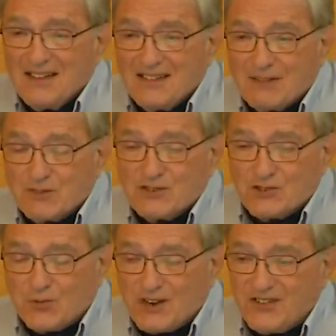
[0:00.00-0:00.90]
That was
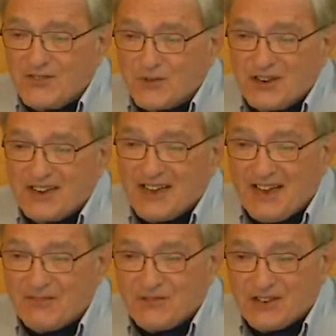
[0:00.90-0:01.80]
23 and a
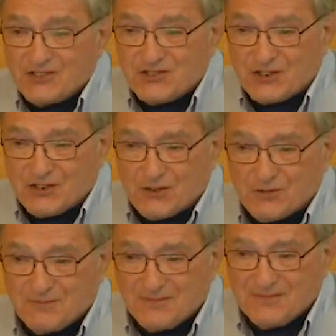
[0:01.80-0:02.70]
half years ago.